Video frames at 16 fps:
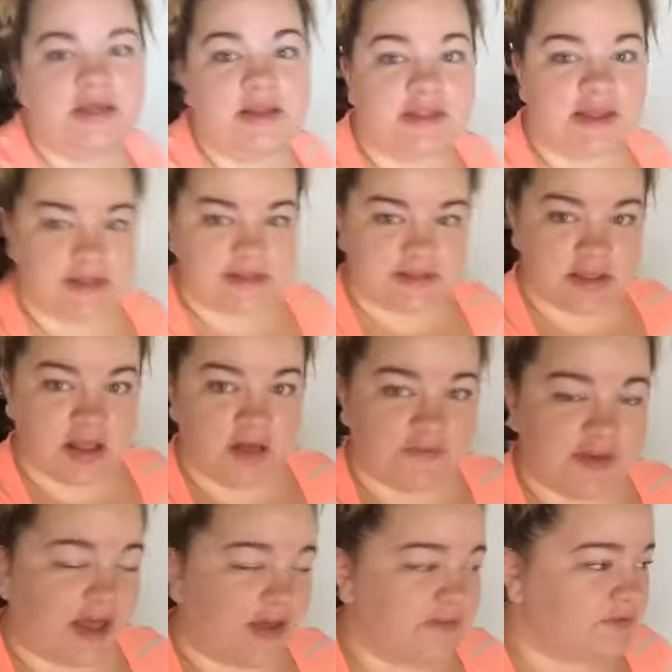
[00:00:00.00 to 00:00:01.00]
They had
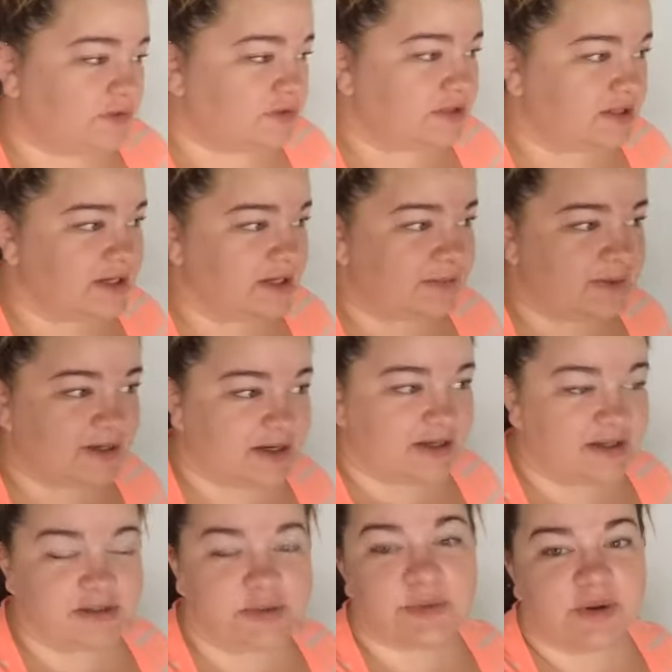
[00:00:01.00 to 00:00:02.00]
soft cat food today
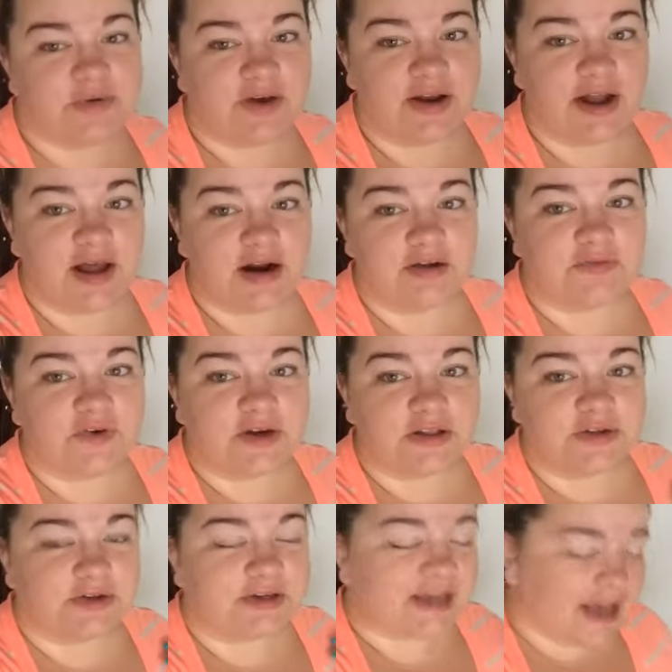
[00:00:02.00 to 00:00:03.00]
because we ran out of
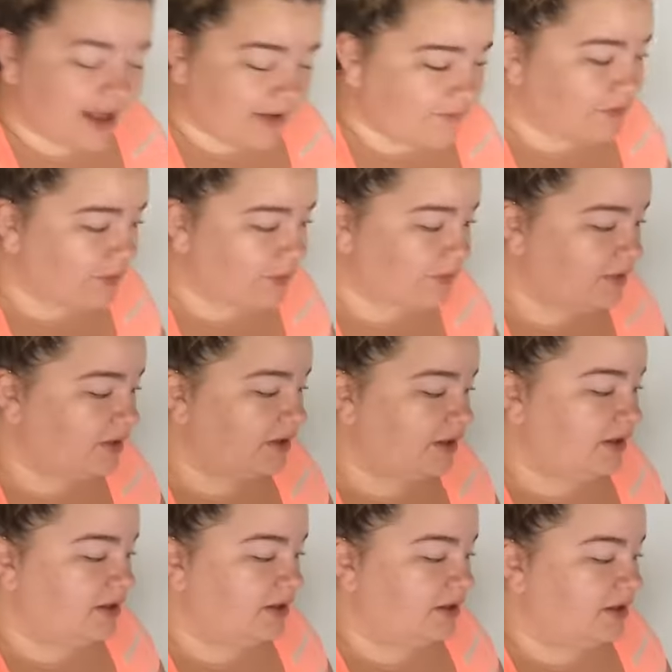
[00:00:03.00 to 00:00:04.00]
regular cat food,
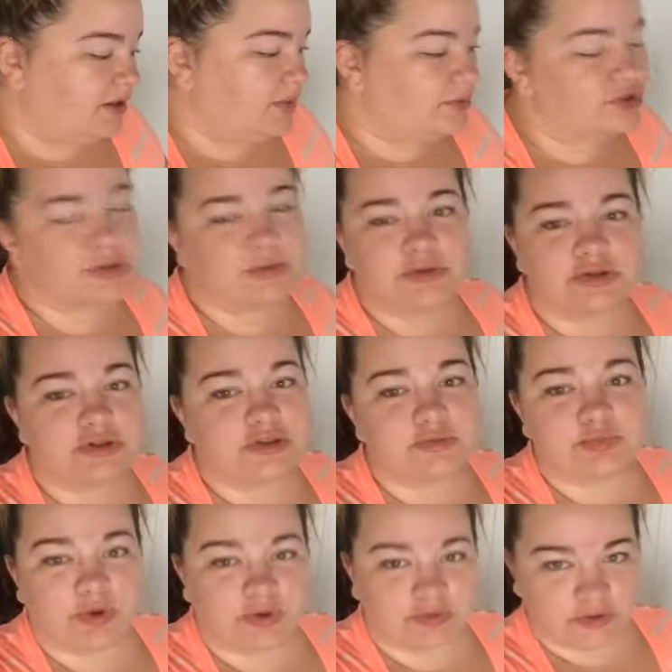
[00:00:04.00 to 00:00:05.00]
which I'm sure
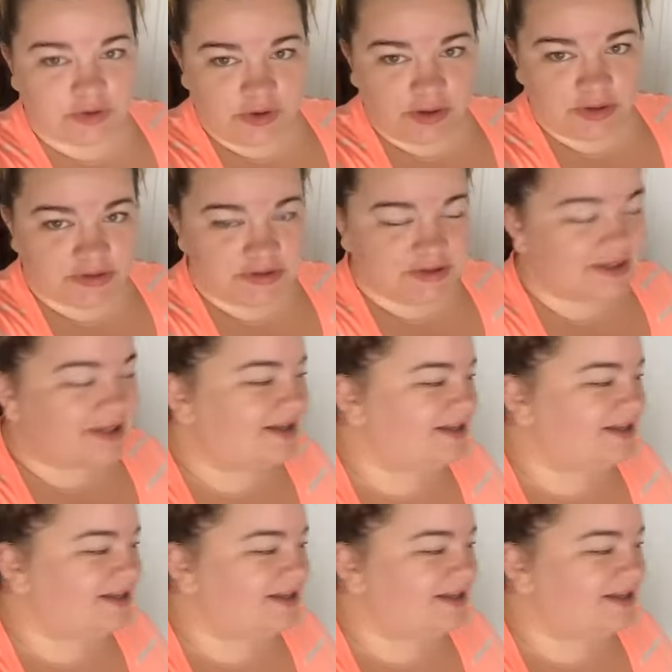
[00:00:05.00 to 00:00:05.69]
just broke their hearts.